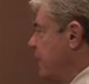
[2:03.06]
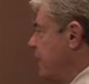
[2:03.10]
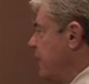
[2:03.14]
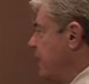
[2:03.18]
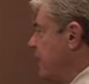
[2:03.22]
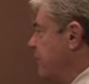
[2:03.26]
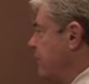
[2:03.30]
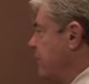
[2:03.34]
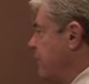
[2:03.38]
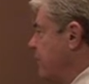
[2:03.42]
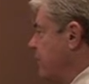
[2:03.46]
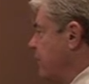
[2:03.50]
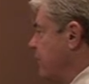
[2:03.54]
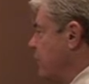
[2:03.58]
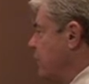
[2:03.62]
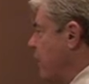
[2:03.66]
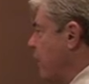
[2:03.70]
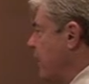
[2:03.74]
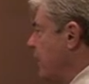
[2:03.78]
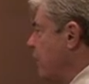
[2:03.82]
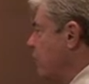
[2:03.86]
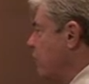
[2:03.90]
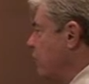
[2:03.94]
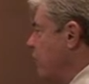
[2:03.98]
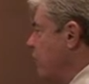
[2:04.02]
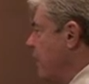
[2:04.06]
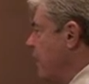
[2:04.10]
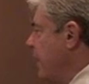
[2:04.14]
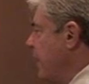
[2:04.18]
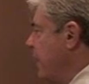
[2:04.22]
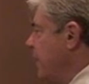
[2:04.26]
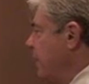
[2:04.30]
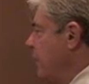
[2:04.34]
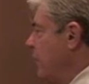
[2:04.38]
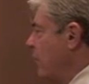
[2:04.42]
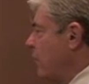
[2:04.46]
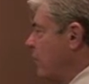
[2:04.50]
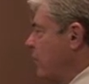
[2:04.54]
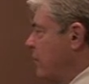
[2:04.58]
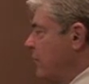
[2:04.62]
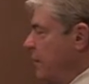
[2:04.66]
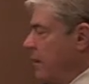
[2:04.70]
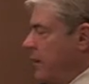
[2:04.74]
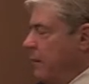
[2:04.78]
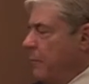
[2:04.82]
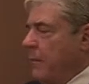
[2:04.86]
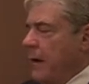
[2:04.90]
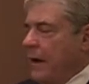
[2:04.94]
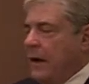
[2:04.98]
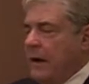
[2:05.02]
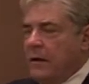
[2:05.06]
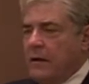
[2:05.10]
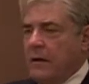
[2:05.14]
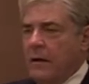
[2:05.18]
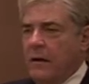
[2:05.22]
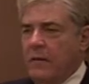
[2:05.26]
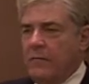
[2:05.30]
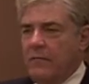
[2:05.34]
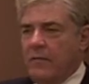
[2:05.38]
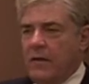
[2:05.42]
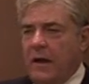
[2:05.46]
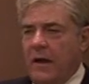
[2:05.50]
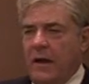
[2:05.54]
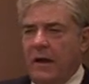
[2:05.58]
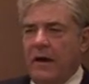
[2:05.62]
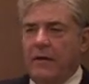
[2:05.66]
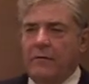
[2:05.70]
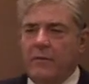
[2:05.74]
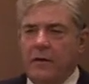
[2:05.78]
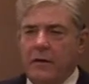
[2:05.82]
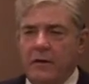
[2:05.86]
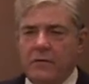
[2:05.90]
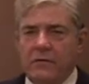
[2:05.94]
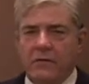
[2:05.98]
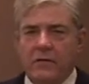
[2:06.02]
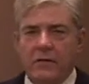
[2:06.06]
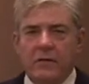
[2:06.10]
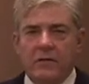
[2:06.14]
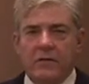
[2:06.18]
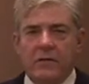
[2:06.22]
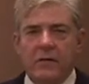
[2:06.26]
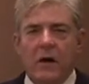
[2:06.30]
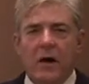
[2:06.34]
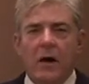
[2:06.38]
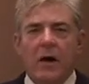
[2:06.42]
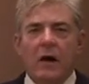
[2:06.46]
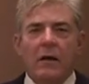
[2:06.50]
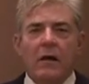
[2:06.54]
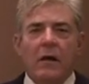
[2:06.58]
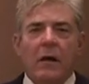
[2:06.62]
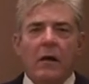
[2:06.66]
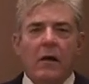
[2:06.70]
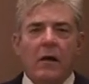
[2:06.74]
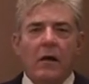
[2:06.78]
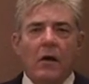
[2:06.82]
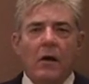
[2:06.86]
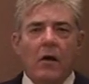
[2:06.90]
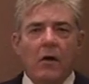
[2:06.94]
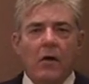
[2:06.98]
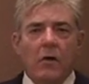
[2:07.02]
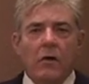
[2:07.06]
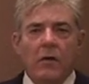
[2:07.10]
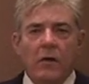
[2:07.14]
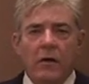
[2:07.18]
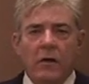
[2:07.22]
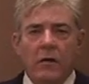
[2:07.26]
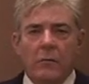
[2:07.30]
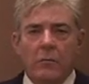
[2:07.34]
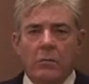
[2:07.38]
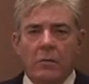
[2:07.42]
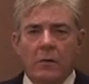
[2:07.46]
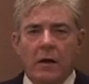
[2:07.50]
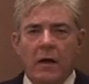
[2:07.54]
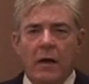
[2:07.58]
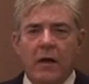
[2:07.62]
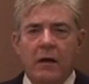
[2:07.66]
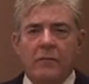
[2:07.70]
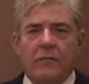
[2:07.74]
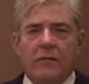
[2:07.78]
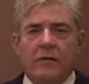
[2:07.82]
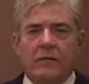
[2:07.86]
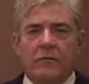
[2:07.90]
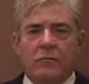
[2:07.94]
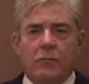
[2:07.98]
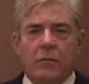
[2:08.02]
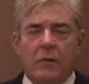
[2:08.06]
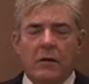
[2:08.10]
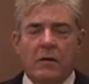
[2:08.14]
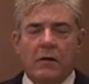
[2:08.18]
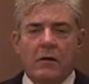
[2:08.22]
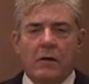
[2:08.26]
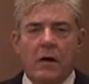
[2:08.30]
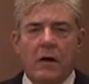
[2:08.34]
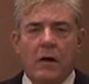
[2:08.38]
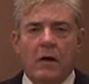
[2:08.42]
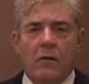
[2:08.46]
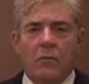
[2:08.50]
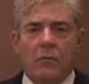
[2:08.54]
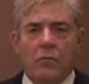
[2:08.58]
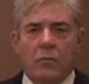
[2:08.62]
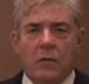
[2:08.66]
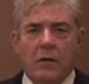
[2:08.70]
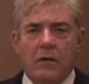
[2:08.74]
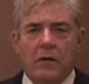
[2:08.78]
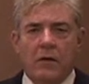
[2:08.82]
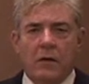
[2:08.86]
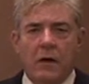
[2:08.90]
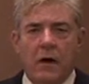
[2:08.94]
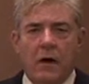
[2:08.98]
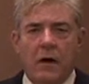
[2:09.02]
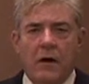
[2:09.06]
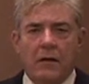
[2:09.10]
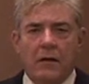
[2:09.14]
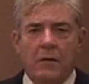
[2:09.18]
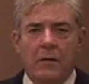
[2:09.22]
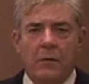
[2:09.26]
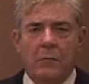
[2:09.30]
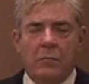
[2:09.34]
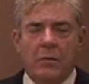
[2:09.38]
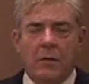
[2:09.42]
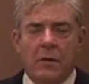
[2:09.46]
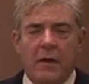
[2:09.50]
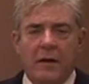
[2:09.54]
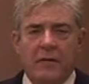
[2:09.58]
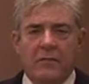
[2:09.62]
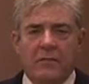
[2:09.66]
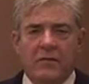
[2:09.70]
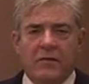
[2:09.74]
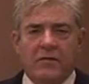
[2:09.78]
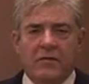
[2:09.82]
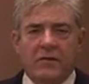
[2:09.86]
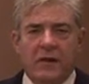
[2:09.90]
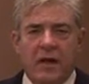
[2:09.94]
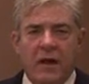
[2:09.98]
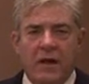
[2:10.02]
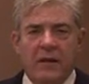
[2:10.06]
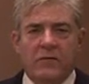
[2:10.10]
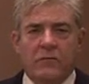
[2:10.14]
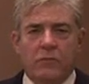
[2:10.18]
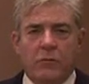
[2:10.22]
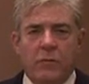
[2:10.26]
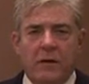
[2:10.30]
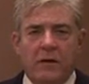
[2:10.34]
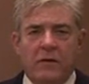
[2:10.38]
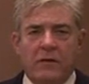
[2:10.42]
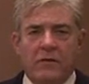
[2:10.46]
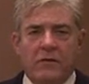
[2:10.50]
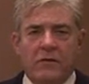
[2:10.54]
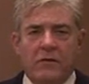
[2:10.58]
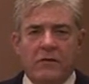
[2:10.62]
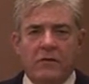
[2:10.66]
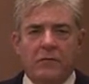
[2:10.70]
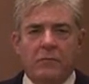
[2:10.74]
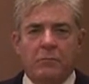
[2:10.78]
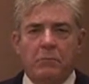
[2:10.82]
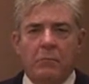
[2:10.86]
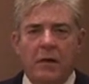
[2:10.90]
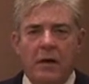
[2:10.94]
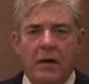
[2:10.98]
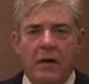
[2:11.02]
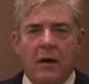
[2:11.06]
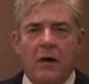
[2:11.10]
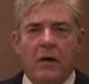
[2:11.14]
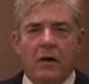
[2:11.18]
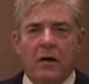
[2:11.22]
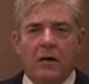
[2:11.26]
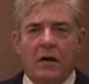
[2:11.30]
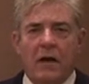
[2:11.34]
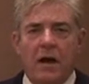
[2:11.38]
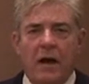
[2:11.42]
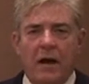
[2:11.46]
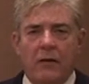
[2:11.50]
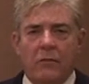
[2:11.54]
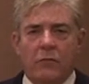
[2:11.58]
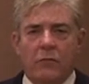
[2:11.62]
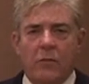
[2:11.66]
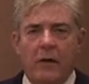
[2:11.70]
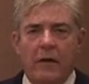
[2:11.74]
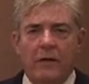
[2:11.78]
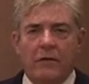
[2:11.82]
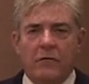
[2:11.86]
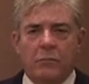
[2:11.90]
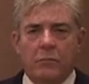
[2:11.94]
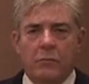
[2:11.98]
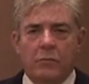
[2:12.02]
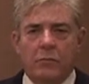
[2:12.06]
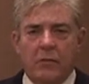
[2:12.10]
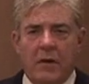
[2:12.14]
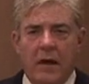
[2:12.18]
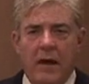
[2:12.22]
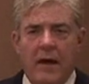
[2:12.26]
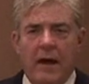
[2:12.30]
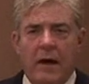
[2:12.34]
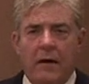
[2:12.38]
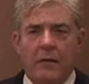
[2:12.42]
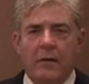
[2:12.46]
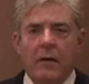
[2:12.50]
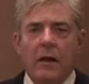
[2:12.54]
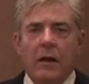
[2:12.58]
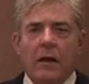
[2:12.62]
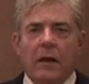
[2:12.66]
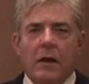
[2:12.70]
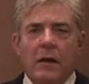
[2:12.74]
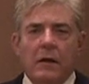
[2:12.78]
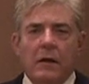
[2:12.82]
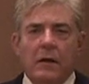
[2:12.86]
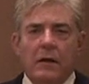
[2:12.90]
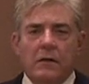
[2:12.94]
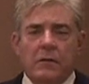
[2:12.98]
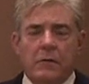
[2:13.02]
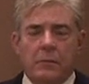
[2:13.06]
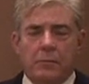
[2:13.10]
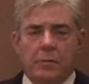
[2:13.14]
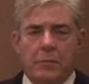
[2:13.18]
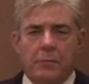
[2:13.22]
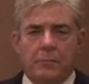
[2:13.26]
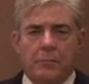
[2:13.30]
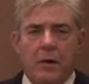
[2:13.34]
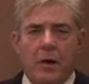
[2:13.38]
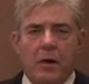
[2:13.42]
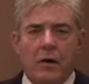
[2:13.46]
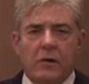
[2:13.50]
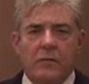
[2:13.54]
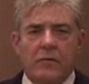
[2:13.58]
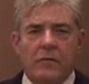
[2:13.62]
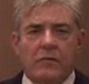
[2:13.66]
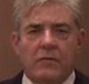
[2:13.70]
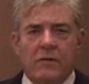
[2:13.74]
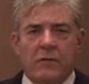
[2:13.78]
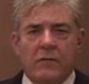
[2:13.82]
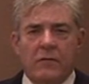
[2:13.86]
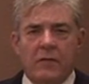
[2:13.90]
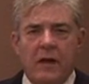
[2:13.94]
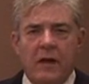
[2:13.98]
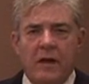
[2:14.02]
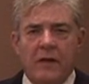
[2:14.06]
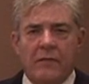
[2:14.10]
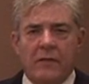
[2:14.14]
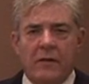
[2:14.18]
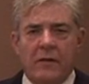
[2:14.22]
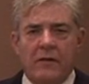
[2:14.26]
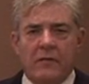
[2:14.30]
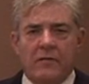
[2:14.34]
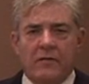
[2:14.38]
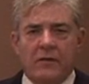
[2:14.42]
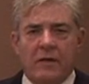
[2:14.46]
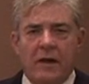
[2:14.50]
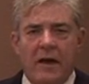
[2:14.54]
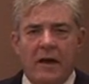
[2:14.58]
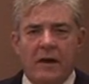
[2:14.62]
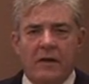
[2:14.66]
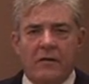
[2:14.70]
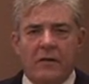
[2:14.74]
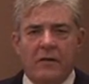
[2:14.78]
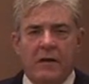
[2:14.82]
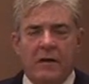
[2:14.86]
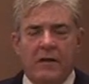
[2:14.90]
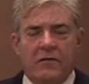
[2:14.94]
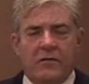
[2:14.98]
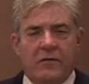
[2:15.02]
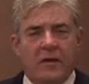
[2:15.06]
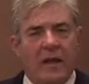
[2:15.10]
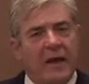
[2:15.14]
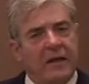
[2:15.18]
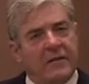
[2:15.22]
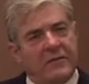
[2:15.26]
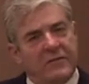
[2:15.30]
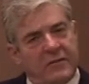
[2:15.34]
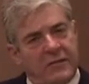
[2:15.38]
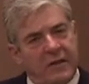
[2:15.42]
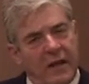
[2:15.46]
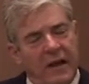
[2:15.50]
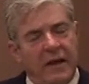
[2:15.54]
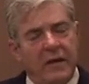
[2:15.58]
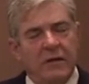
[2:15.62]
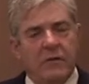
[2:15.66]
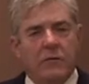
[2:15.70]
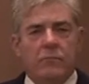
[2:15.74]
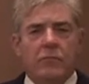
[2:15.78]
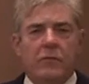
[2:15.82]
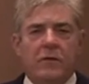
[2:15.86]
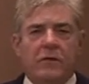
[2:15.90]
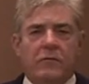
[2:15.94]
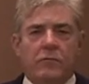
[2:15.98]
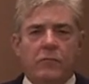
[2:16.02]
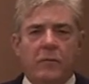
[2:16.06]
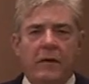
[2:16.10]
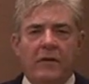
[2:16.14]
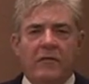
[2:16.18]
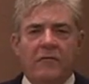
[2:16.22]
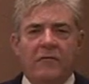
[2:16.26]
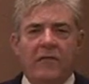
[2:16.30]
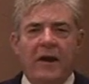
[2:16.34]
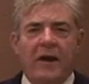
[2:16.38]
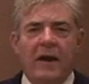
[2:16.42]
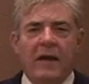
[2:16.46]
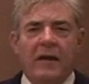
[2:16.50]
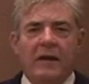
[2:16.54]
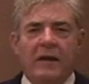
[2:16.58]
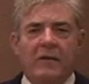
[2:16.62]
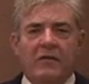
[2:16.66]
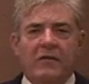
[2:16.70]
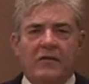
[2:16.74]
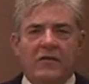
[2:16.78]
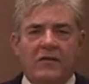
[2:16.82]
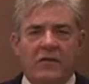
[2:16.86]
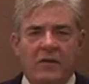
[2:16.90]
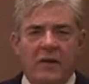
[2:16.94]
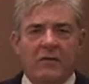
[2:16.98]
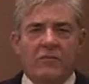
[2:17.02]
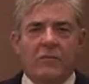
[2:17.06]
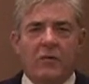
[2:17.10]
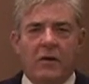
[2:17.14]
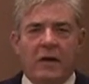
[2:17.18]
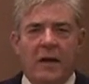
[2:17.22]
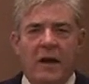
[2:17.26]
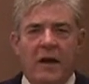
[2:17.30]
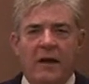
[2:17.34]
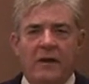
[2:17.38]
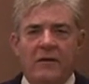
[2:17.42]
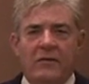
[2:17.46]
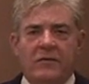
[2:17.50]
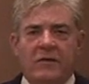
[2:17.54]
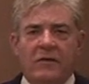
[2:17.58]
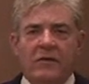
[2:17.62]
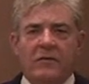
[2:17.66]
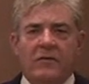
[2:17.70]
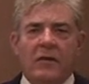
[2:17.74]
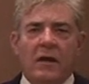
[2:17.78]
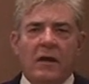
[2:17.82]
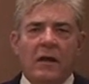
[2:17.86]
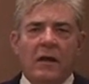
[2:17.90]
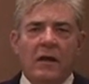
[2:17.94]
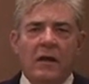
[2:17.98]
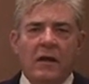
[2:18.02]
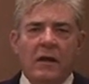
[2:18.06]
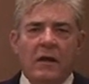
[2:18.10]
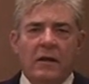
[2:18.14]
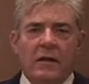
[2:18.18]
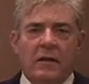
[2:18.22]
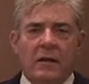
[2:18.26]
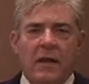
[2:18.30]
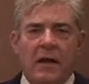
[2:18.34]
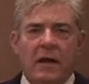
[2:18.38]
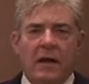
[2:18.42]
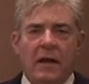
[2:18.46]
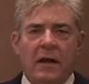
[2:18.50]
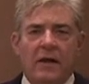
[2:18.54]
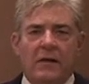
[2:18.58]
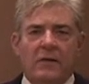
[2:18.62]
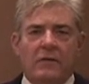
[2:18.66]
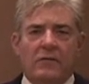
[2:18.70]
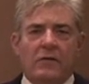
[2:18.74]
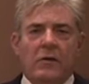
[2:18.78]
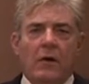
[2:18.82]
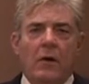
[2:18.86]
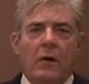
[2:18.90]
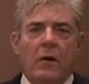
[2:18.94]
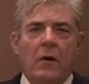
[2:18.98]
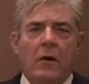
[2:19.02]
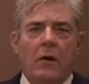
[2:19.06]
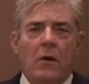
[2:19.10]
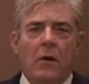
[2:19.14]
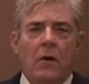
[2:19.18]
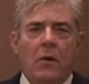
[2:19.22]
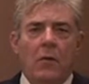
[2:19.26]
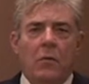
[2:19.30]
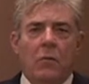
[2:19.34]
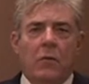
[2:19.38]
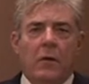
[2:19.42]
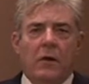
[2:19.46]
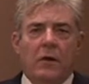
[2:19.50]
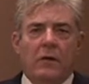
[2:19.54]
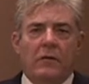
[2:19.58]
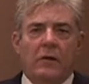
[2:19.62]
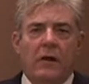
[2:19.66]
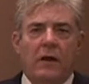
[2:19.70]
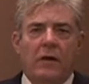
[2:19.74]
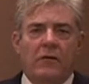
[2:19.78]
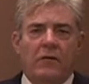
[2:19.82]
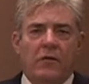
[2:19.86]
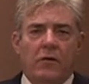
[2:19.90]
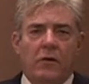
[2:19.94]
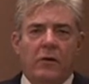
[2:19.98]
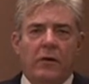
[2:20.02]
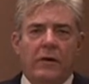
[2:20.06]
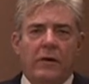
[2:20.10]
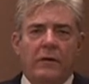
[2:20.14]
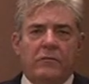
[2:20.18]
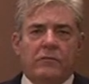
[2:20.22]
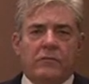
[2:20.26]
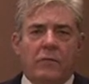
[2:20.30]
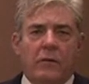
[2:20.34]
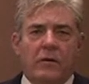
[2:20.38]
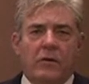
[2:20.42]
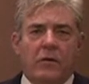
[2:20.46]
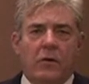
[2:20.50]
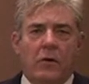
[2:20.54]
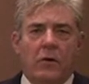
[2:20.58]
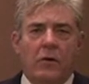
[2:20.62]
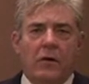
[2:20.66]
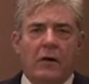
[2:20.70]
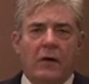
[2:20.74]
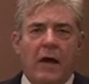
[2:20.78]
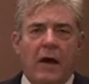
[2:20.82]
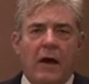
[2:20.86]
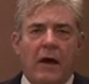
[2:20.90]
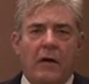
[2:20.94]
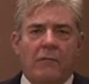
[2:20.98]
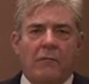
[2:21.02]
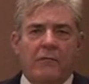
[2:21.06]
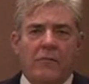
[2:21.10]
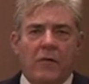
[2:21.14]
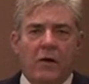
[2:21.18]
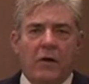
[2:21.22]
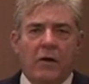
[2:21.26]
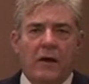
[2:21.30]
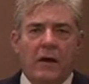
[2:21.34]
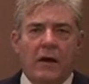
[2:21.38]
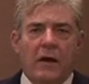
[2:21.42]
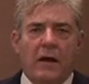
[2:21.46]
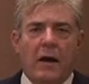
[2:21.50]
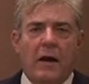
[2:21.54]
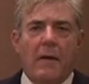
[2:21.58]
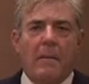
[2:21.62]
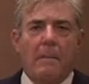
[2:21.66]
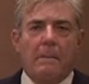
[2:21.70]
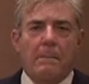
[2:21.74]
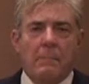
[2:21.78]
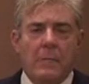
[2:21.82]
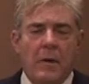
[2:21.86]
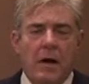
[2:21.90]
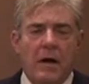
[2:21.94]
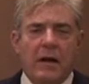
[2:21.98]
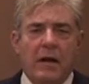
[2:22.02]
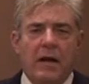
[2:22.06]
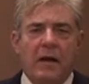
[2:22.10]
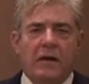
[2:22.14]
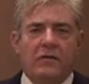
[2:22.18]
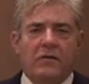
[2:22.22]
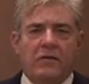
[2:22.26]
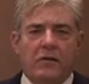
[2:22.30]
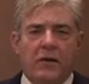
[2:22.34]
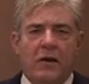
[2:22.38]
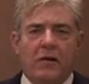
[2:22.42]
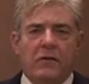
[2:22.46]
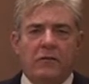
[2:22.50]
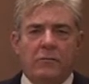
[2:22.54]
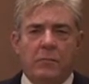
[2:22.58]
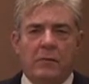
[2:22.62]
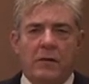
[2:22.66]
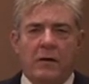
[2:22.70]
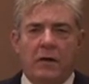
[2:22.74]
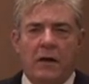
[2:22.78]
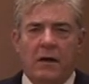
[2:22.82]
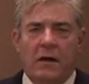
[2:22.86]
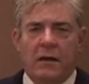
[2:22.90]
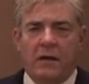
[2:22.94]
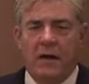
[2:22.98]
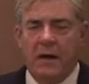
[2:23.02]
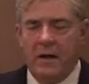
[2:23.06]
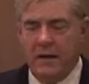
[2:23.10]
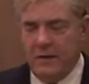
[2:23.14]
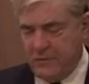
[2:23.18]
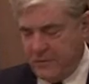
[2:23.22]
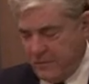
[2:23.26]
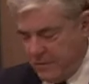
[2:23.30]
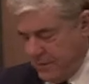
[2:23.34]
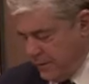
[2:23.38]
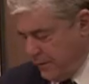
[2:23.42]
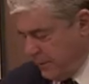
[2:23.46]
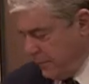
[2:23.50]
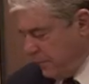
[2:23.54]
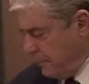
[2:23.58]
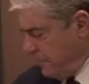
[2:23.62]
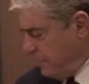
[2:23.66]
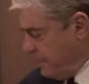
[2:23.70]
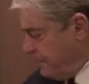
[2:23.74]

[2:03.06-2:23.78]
That's the greater weight or the amount of the evidence. It's not who do you believe, it's whether or not you believe the state's witnesses beyond a reasonable doubt. The preponderance of the evidence standard is that standard which we find in civil cases, that is, where the juries return a verdict of money judgment against you.